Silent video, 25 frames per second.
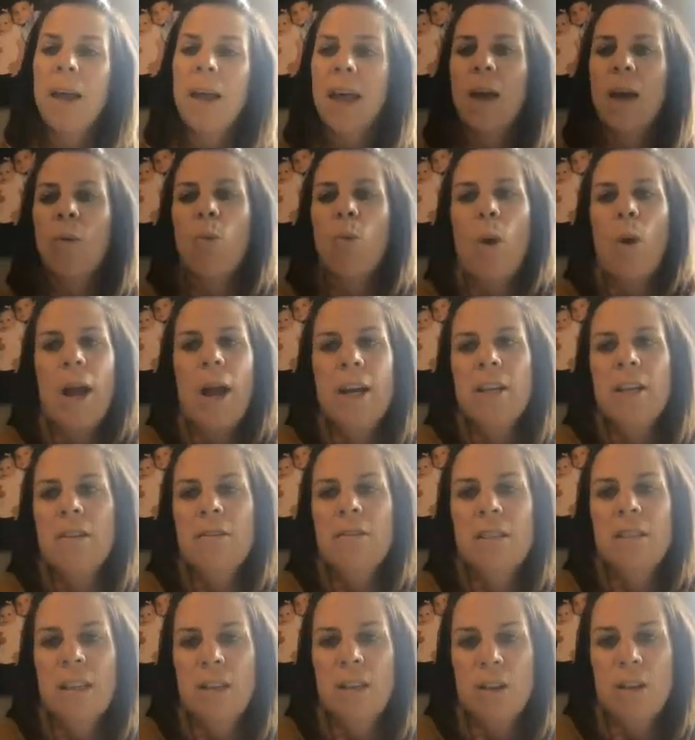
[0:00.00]
and why do you
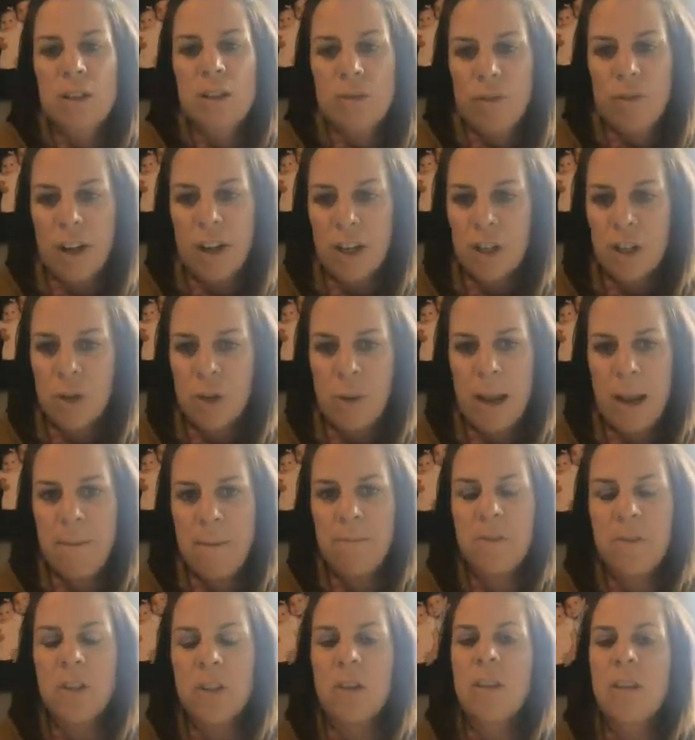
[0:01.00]
see those
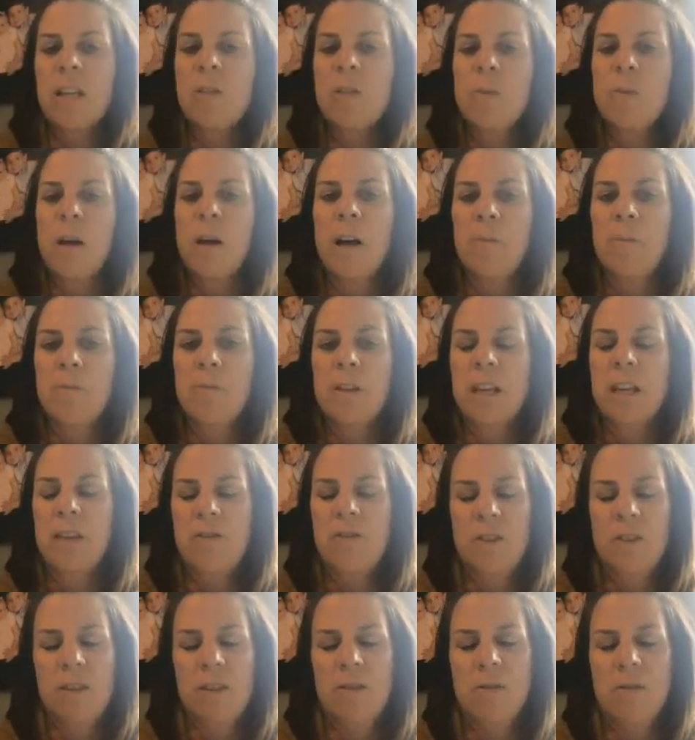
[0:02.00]
fluctuate so this will help you
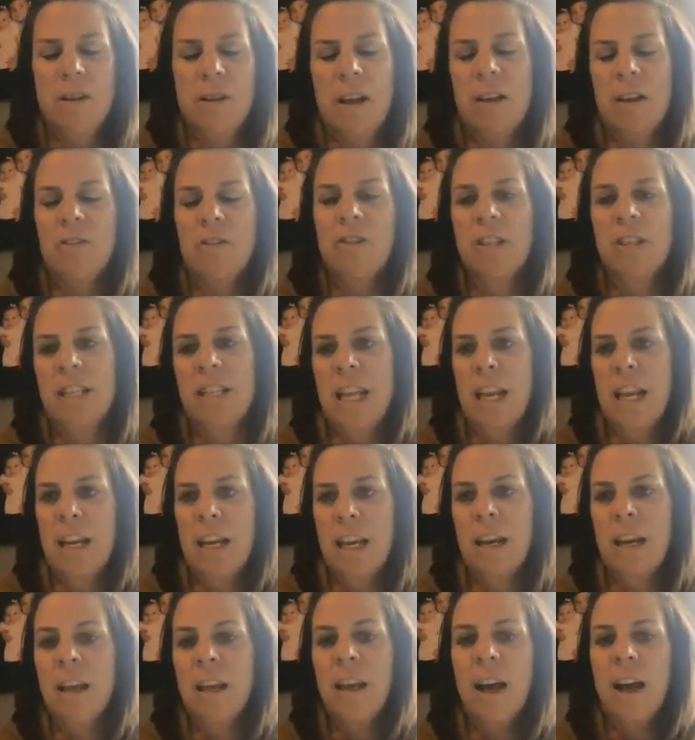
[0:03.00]
give you an
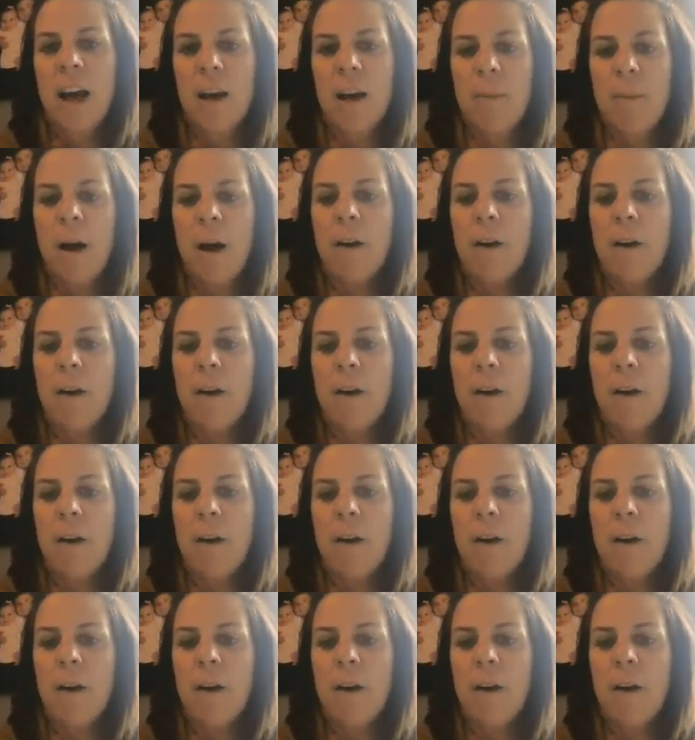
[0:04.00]
understanding um,